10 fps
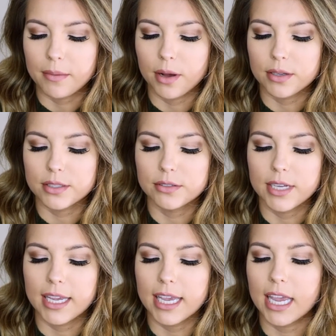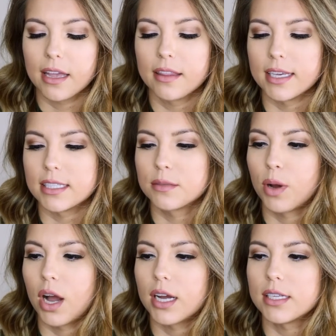I'm also taking this
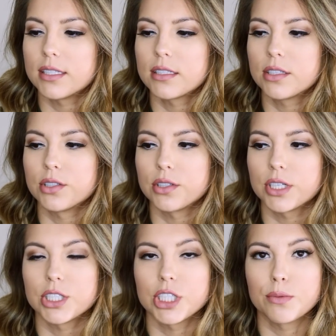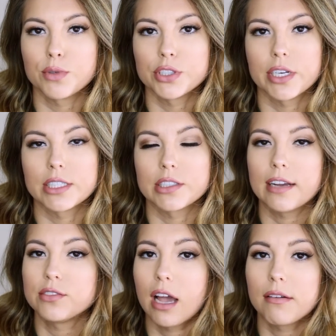Pond's Nourishing Moisturizer.
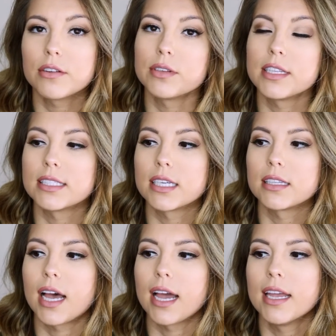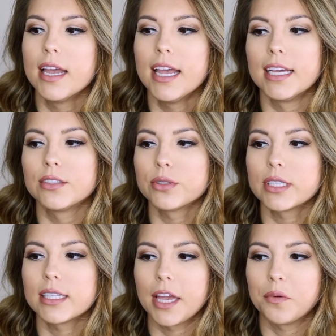I've traveled with this a lot. It's really
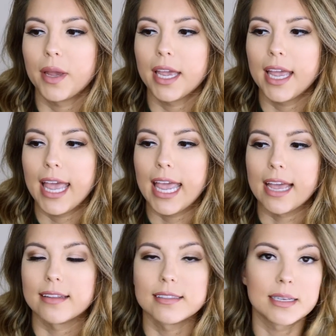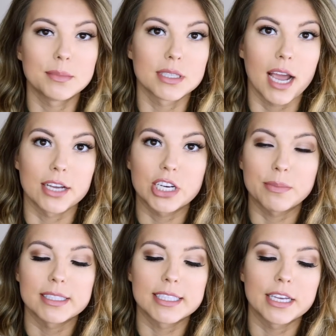really lightweight and seems to hydrate
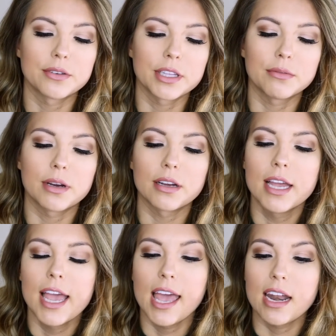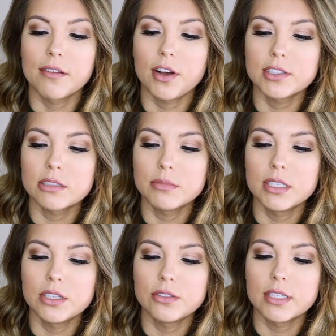my skin really well. And I've also
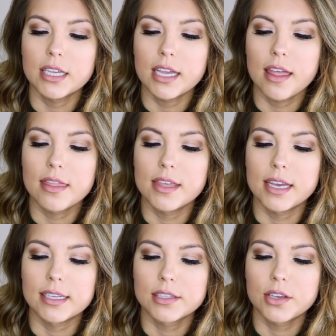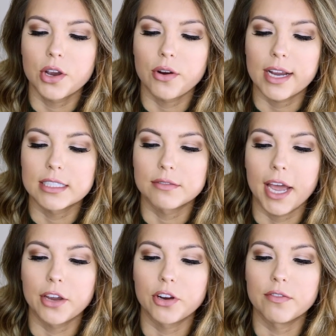been using this corrective
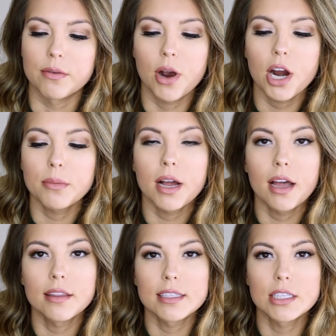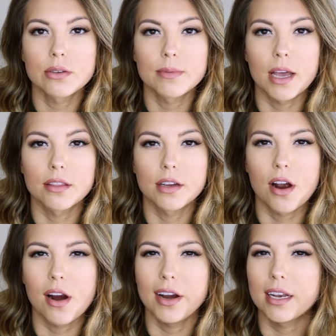eye cream from Arbonne. This is from that their
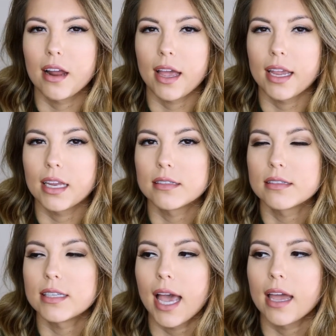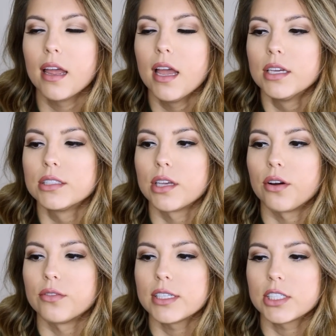RE9 set.
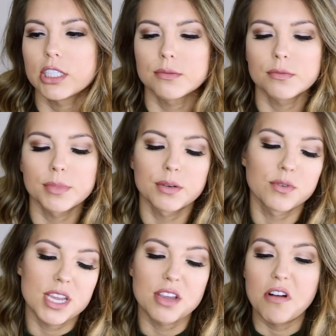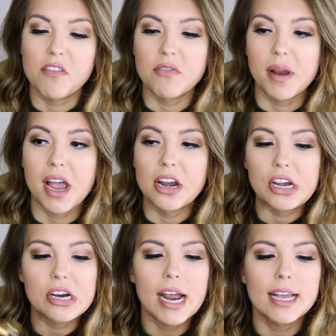So this has just been working well for my
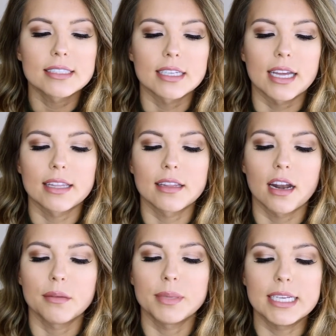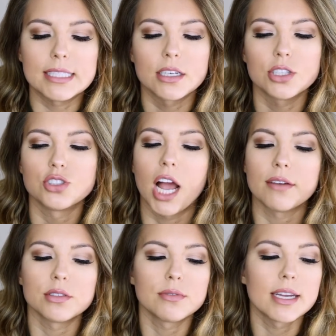under eyes and I thought it'd be easier to
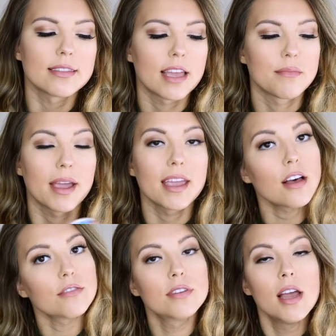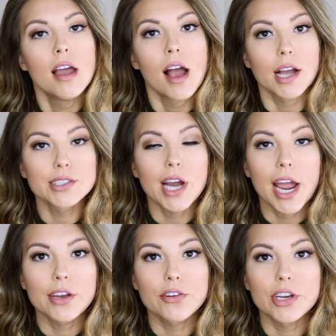travel with than my e.l.f. under
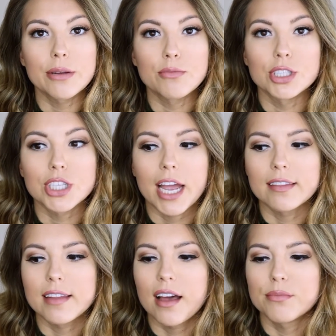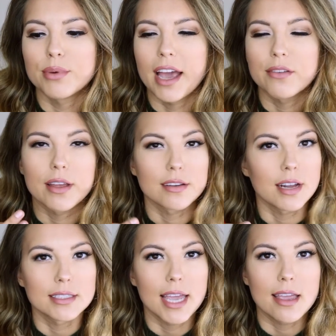eye cream, which I love, but I'd rather
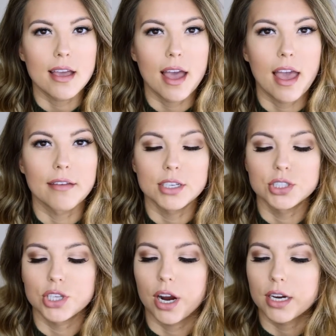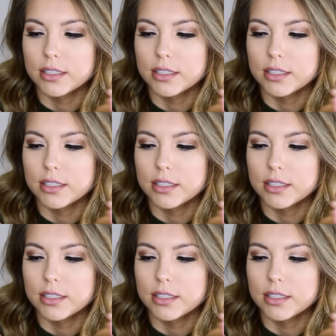not take a heavy jar.